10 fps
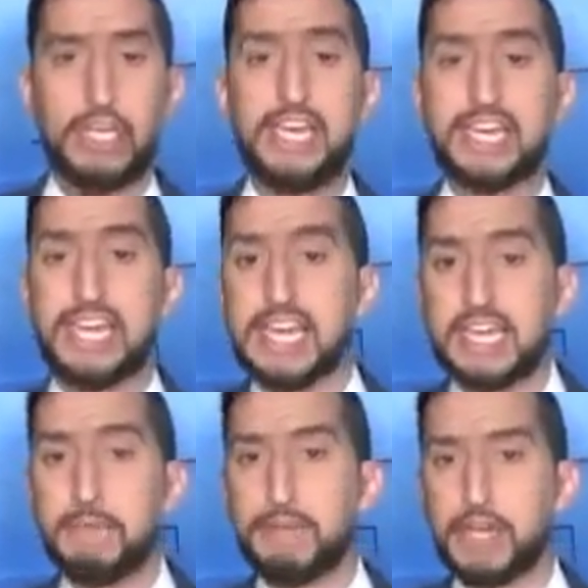he
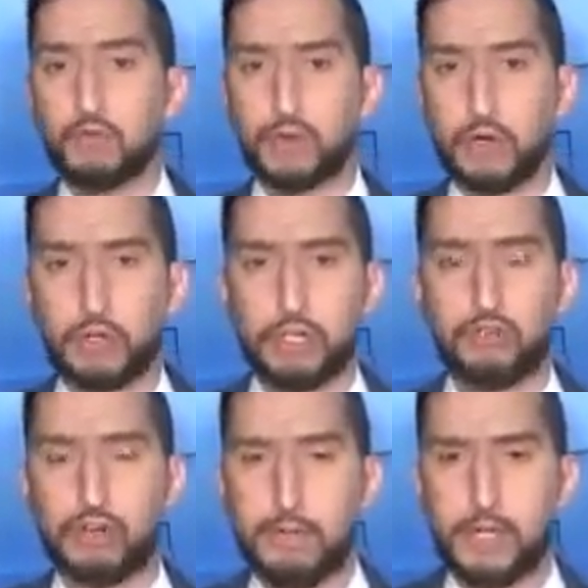can be a real
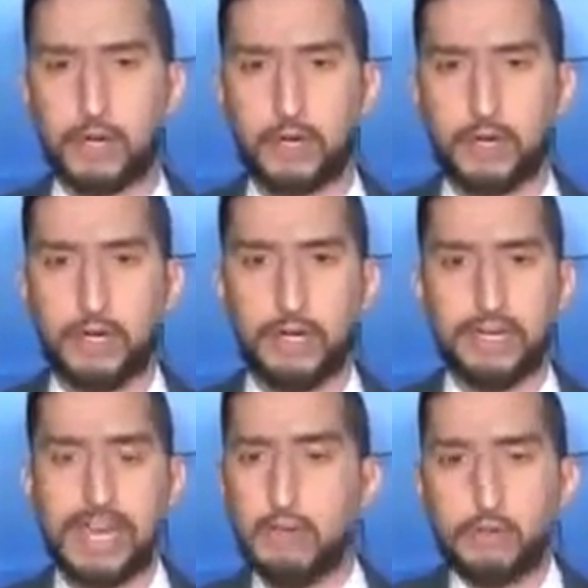contributor.
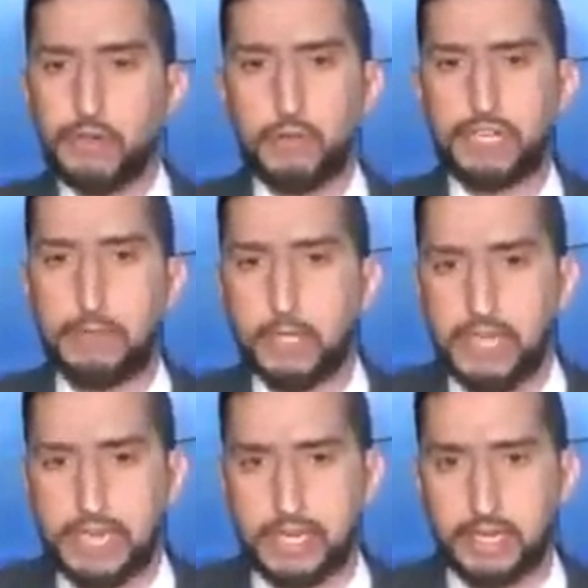Now there's no Summer
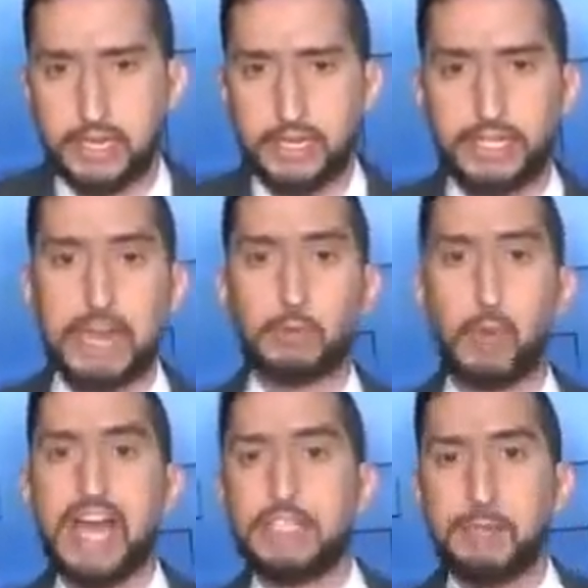League. James
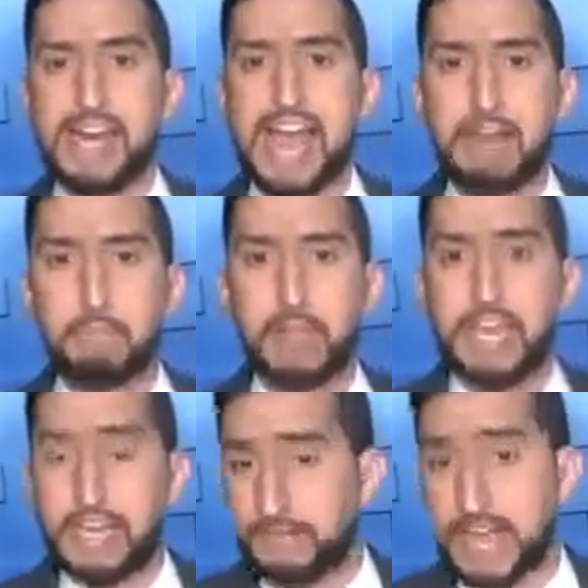Wiseman hadn't played,
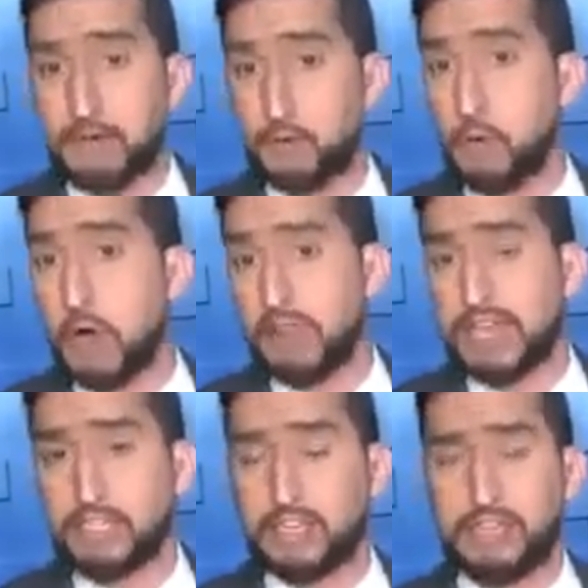who
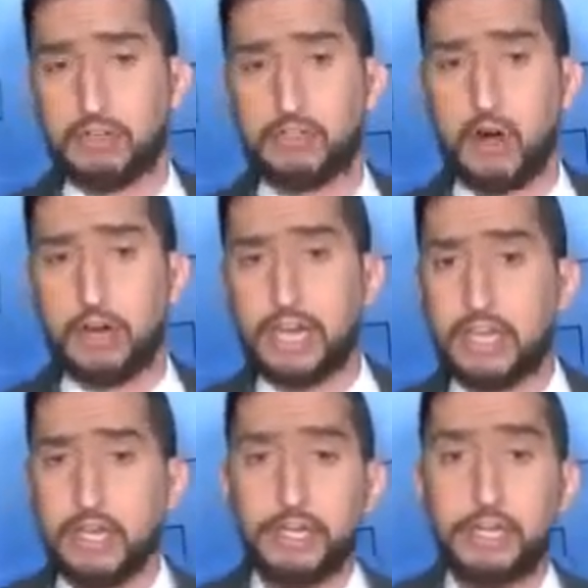allegedly they're targeting,
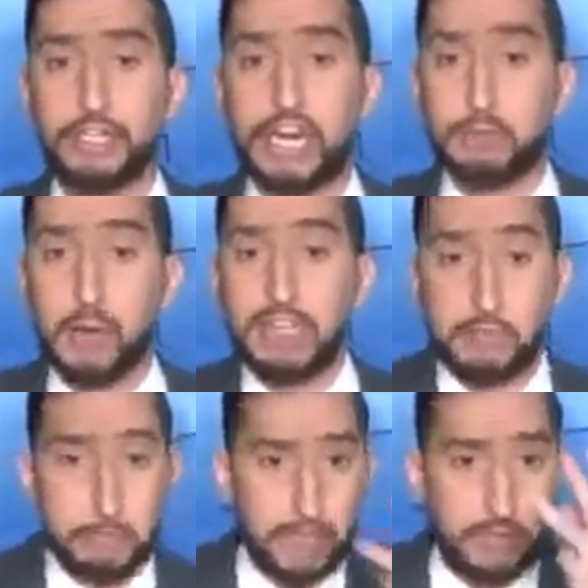James
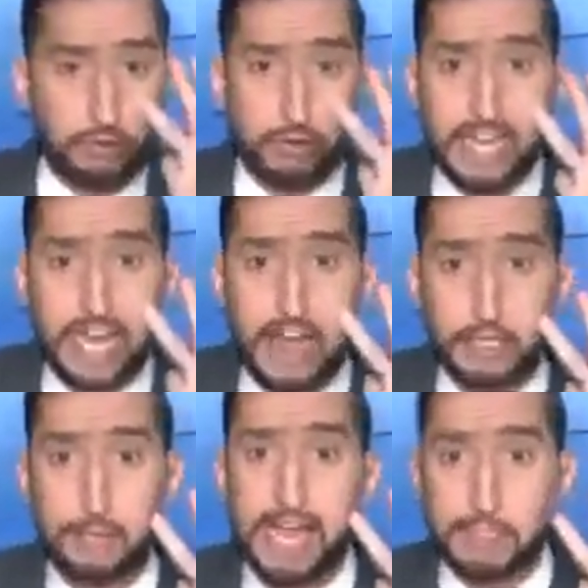Wiseman played 3 college
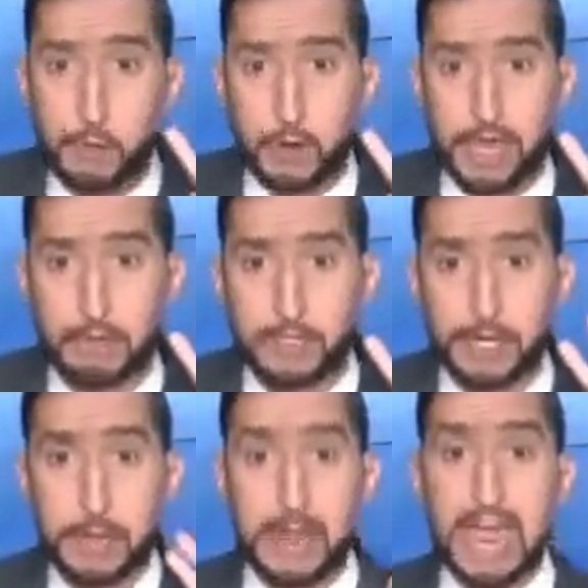basketball games.
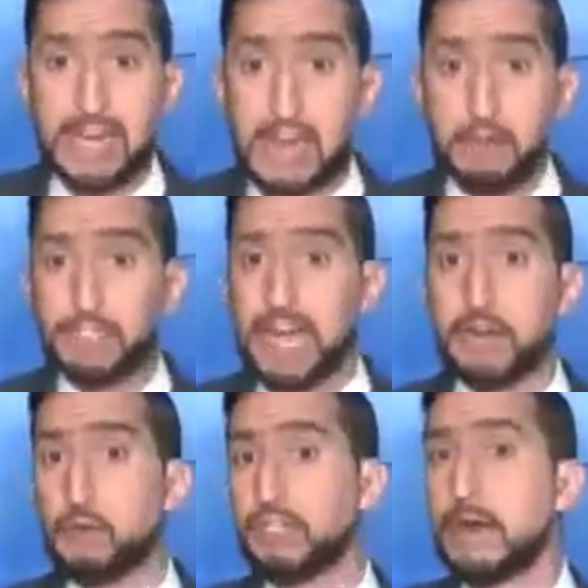And now he's got
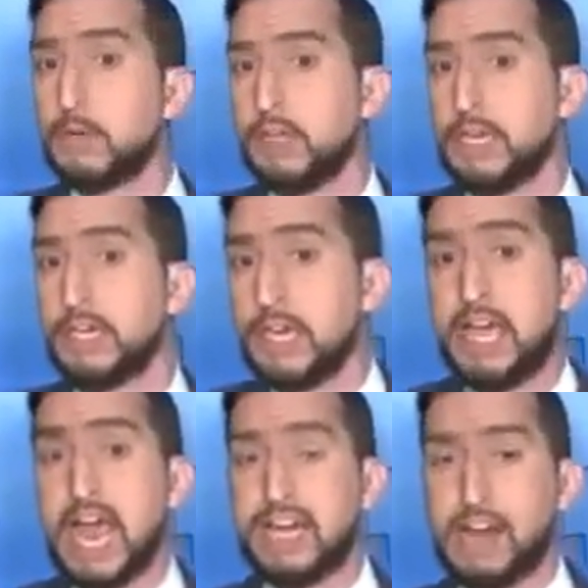no summer league.
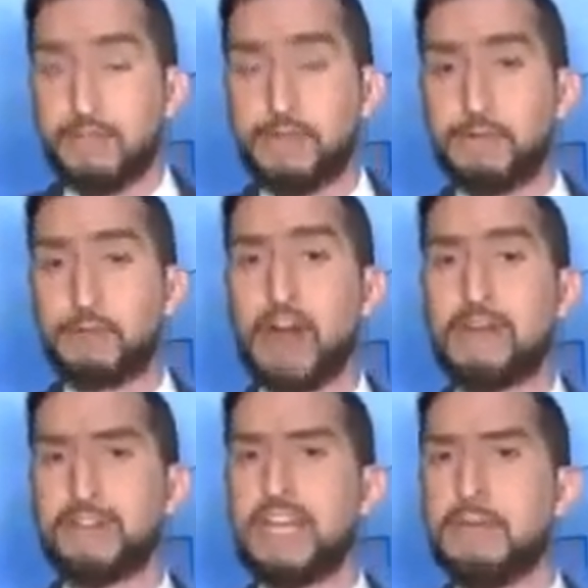And now that you
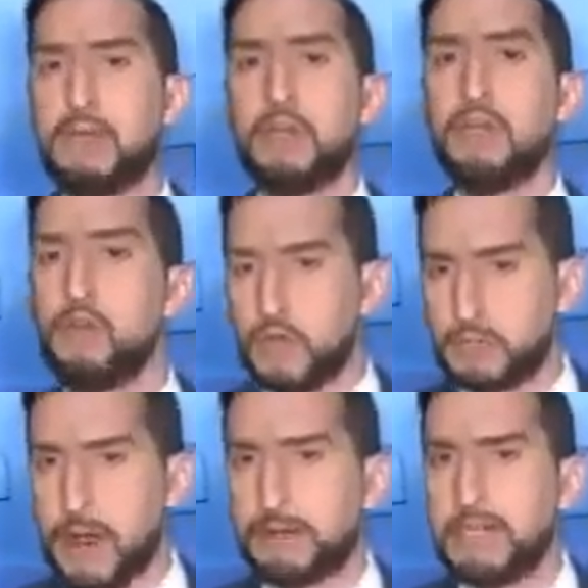draft him, you
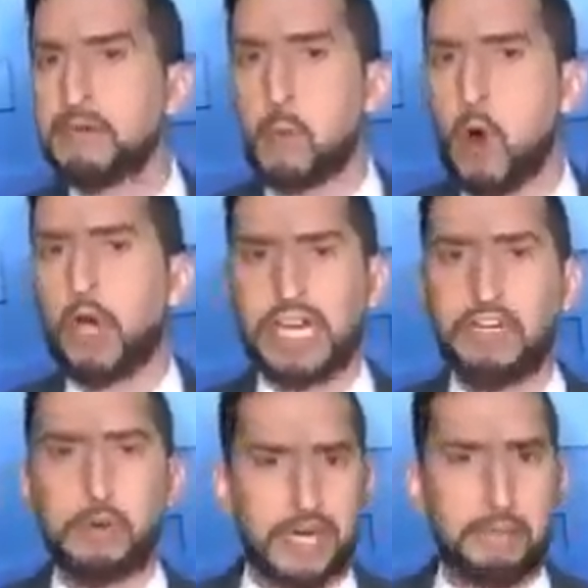expect him to walk
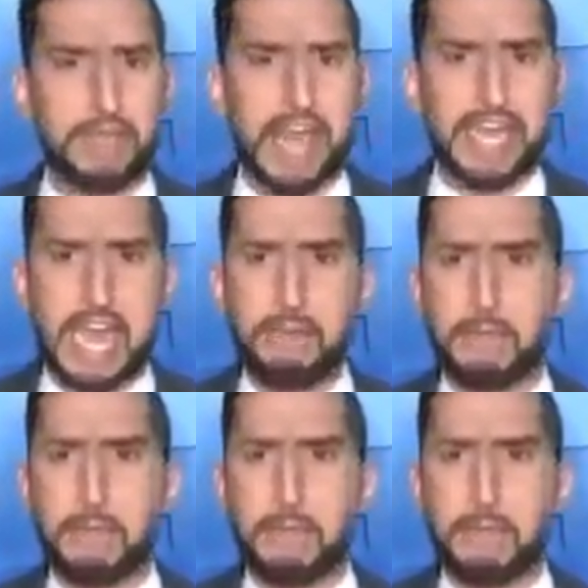into an NBA game